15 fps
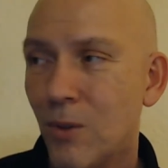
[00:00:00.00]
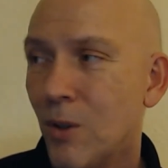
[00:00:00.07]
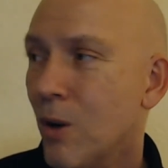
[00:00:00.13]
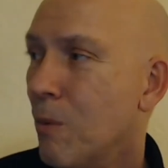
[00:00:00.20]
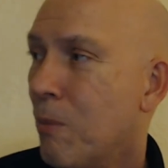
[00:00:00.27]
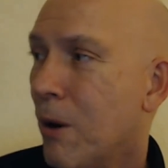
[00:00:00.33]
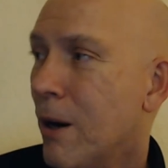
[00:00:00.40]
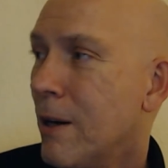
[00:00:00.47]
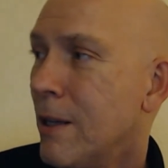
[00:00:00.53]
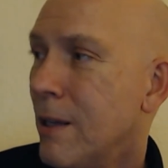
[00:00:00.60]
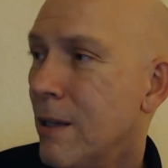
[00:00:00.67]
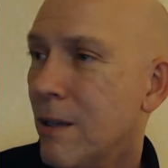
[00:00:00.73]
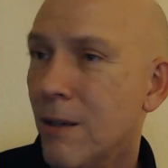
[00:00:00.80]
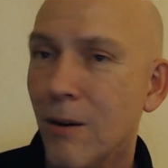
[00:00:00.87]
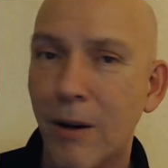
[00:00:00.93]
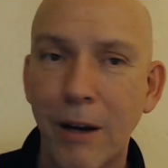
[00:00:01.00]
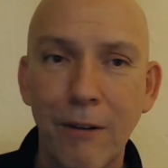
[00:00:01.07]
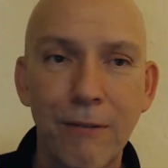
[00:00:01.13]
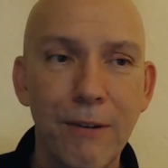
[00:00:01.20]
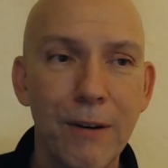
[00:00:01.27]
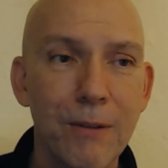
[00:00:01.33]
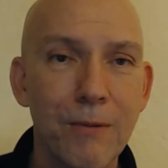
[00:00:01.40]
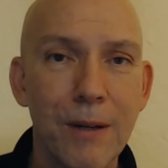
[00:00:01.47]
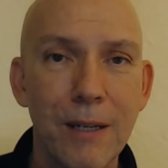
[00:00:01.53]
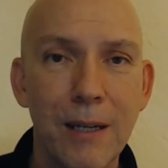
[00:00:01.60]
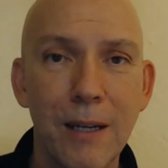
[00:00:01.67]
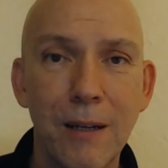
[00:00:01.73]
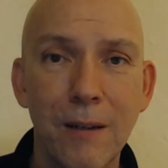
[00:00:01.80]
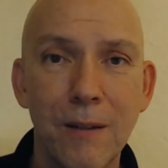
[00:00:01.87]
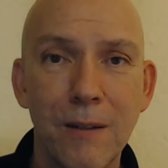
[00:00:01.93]
Go party, go have fun right
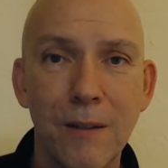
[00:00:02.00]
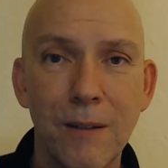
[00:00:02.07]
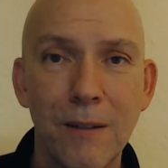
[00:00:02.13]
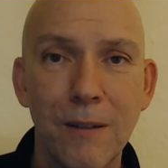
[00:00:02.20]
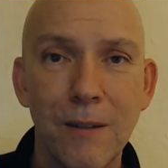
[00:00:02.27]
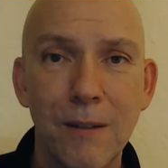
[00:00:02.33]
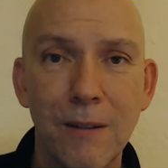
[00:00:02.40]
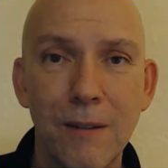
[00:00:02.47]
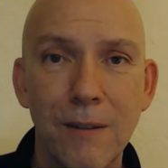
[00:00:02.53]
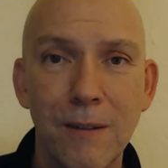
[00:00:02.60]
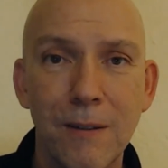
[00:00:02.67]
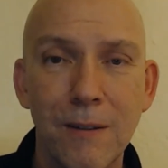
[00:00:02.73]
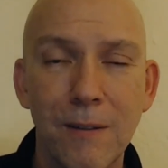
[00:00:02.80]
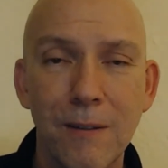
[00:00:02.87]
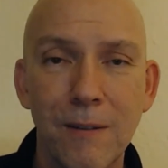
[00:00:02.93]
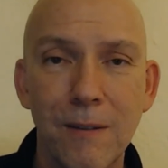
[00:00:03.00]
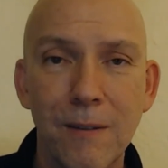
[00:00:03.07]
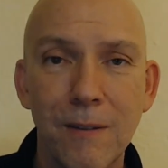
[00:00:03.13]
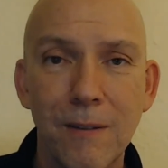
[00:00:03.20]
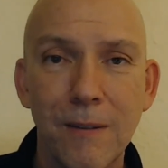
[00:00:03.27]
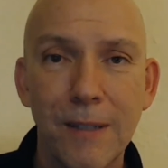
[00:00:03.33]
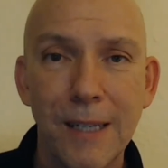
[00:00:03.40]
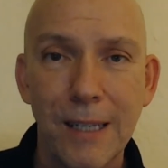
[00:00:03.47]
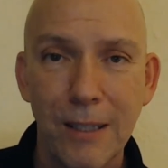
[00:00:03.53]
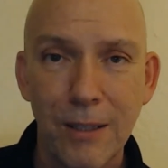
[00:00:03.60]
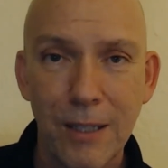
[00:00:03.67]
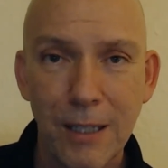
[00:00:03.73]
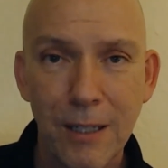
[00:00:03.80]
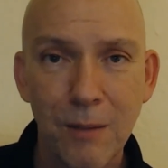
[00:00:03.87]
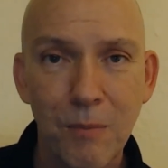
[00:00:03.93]
now, and in
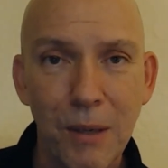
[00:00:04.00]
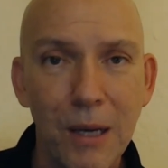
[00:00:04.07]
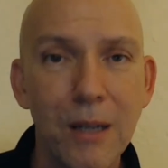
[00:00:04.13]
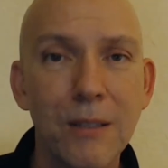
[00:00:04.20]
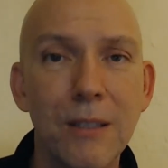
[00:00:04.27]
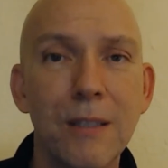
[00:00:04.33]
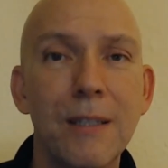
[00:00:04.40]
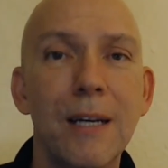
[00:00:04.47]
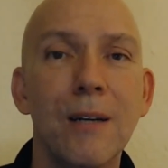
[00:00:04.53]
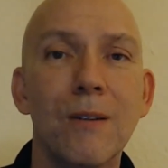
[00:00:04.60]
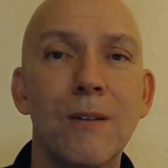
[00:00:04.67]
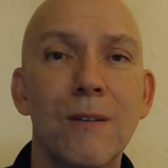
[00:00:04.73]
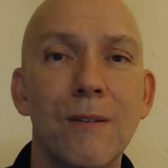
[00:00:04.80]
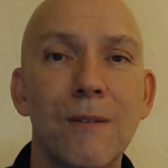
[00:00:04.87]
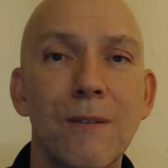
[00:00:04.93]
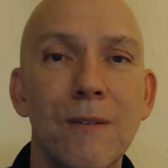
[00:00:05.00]
the end be hunted down.